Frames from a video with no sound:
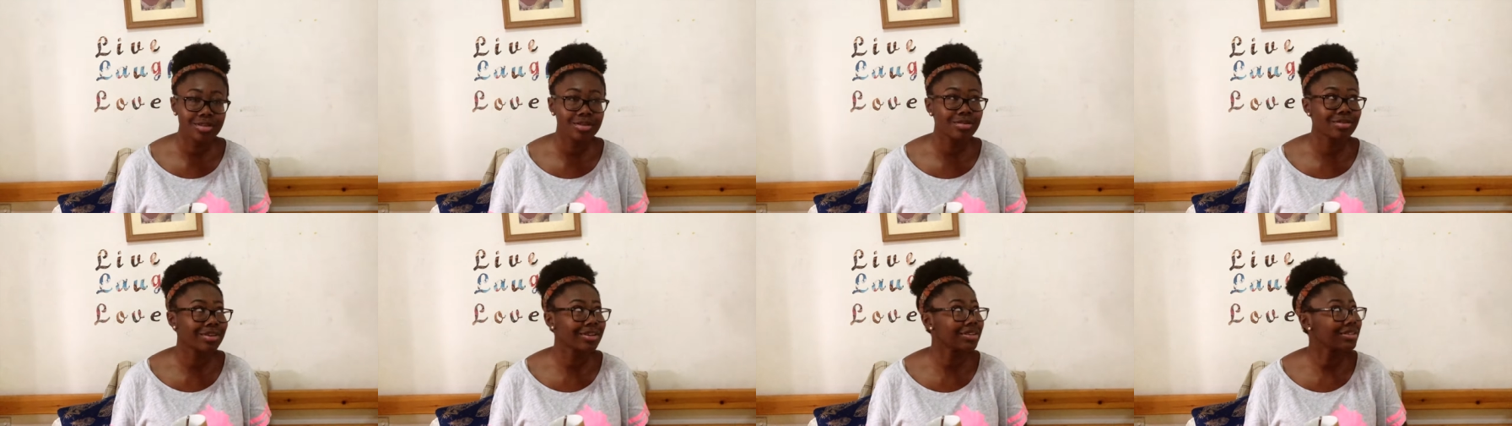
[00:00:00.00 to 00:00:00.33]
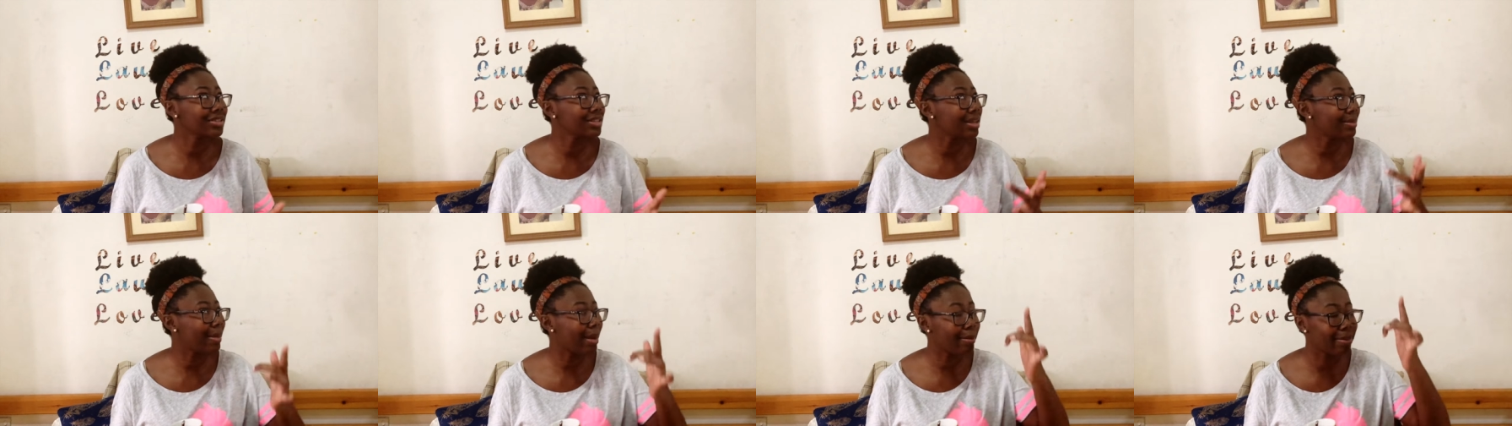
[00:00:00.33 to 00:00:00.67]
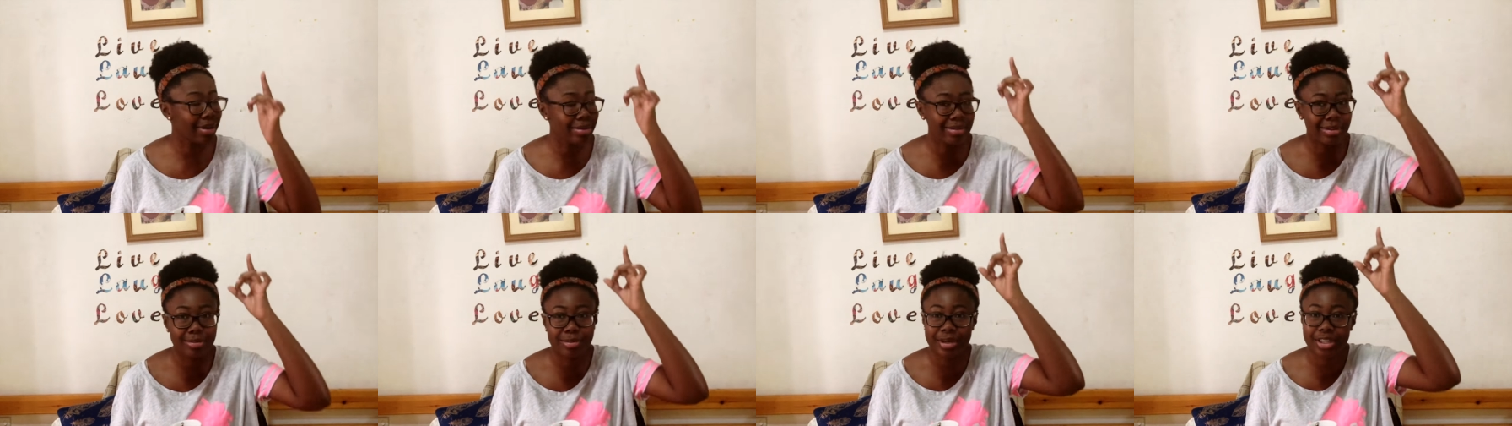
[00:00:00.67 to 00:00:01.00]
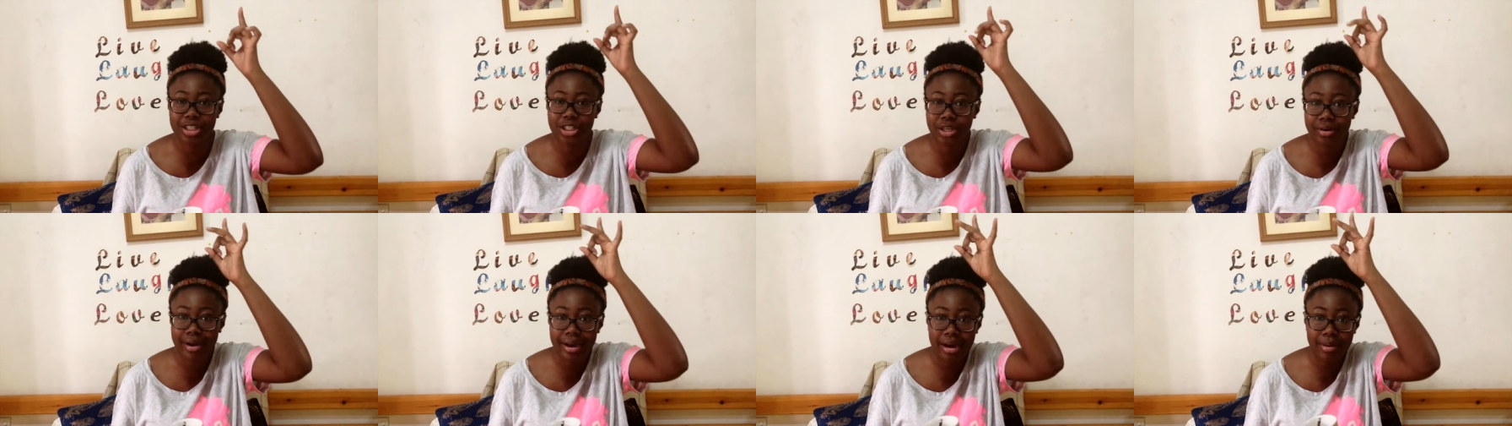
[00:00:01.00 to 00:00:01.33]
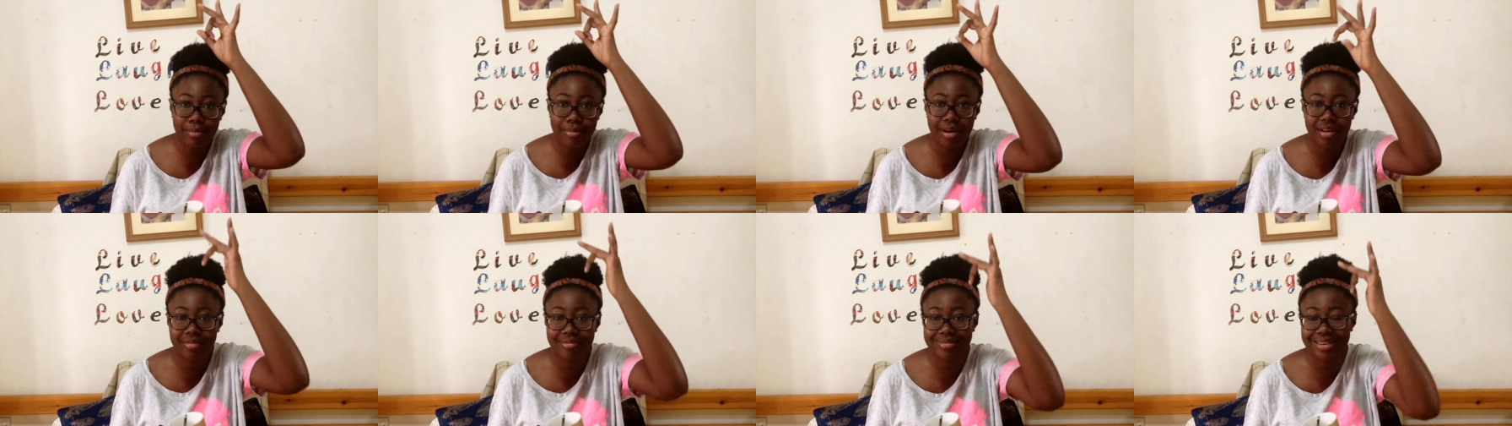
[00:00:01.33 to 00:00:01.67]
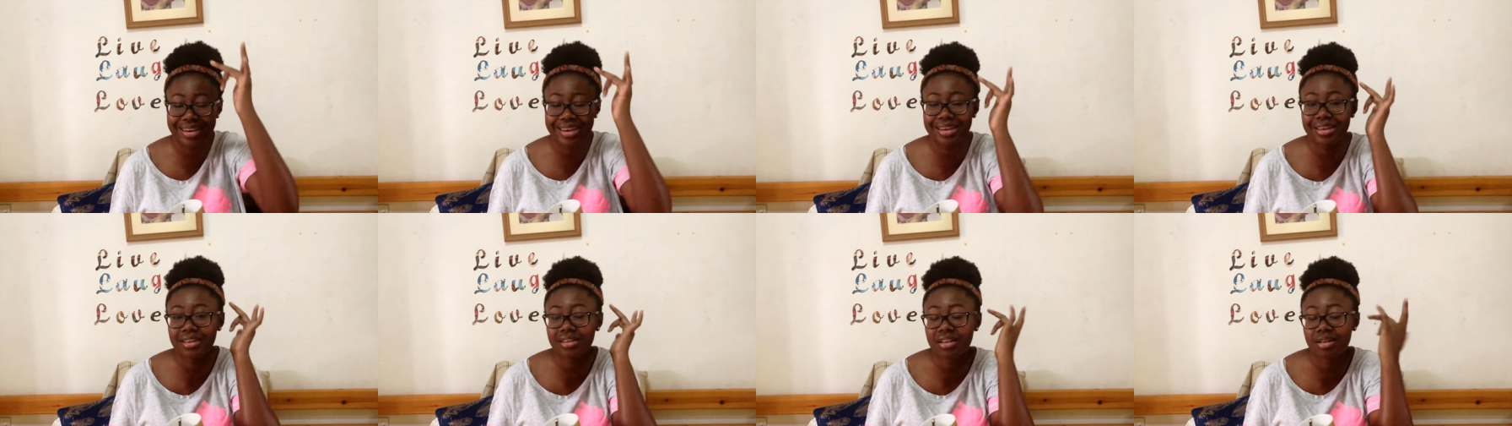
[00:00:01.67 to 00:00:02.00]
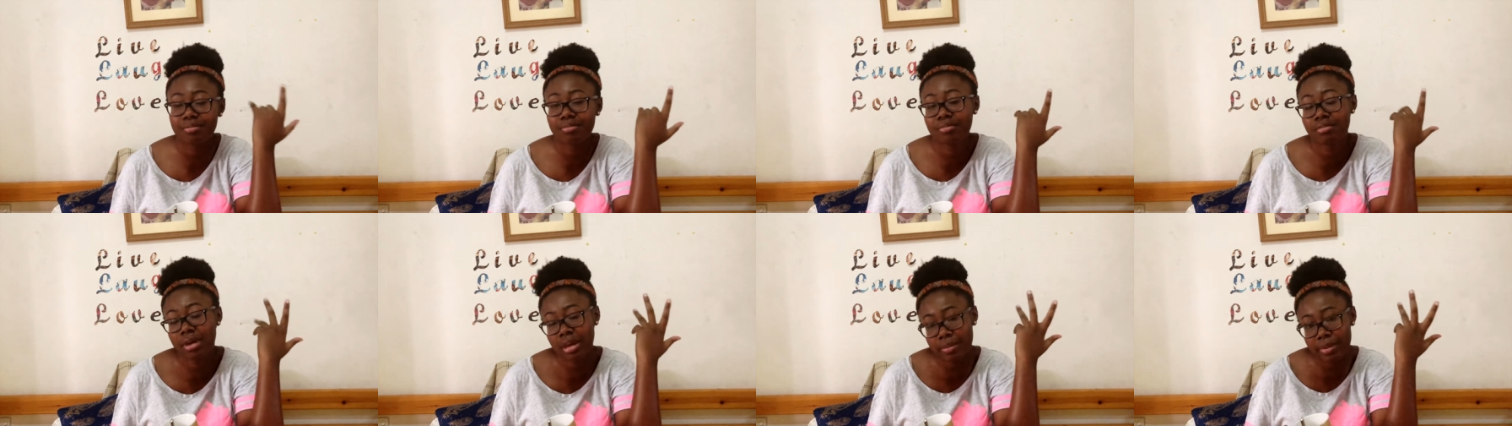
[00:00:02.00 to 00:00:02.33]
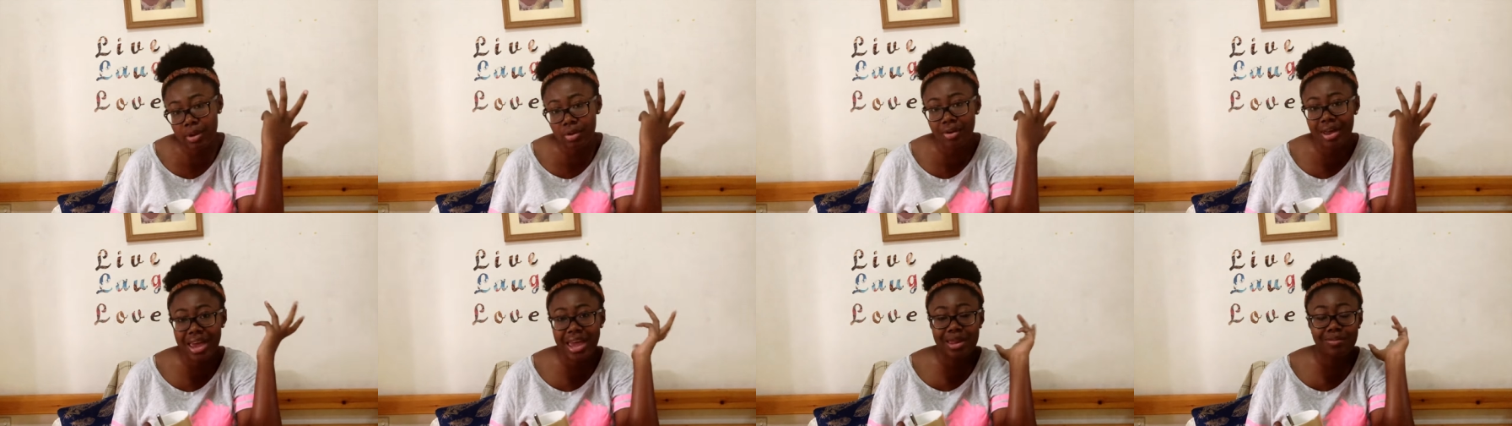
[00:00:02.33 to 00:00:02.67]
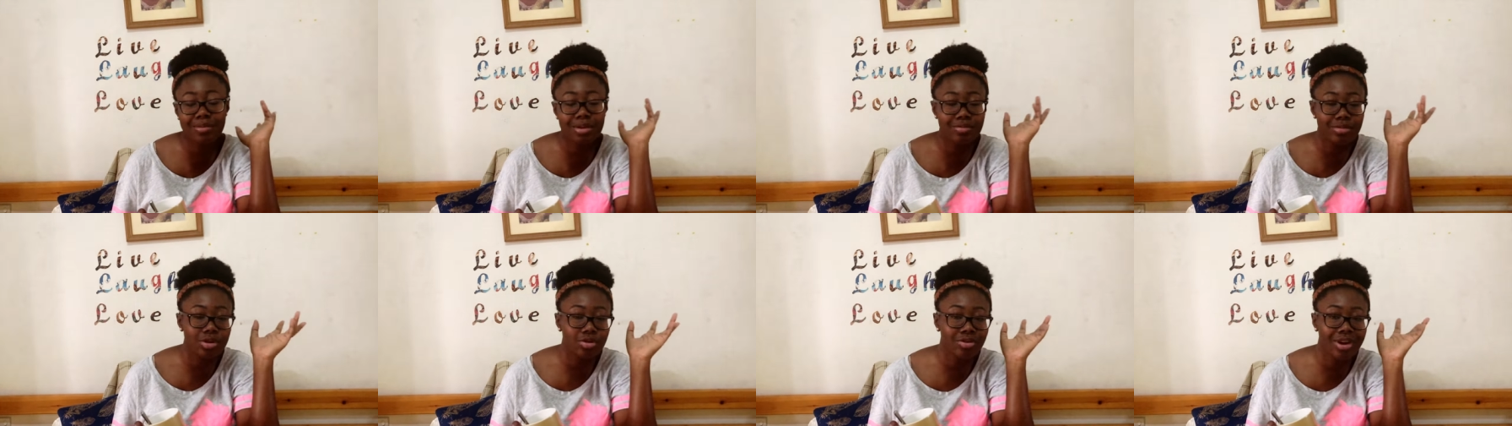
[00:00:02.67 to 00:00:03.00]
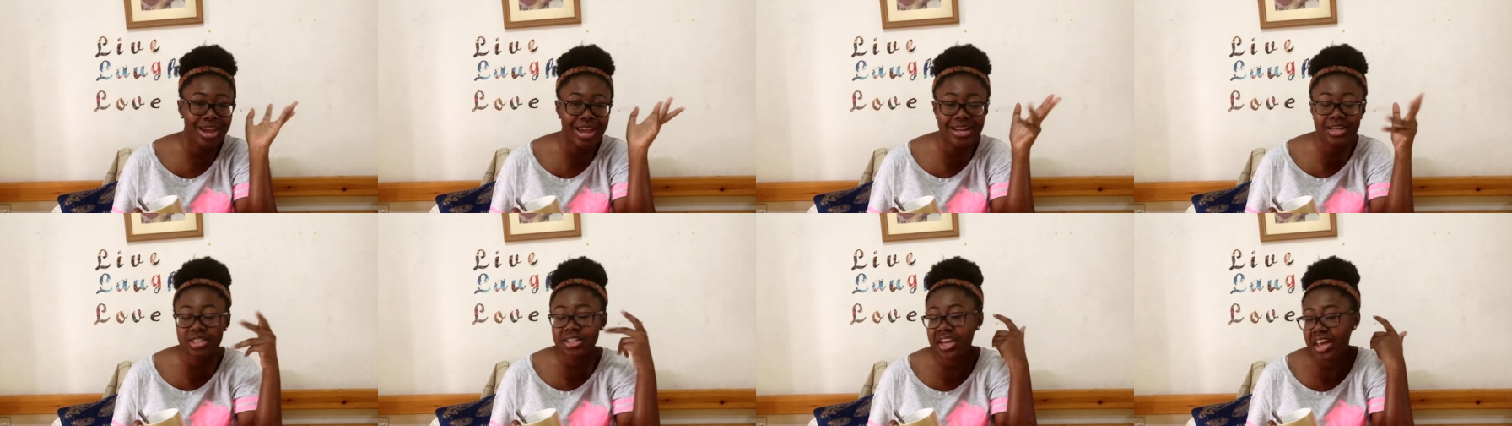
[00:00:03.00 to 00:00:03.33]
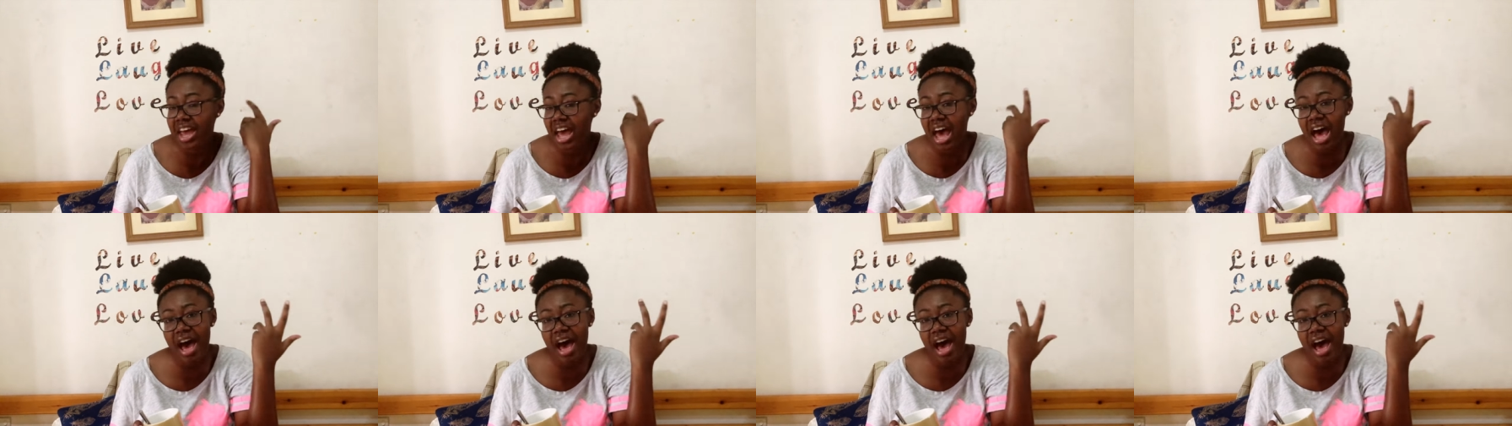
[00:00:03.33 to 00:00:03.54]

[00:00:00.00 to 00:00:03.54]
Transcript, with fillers: You can see my baby picture right above me. Maybe you can, maybe you can't.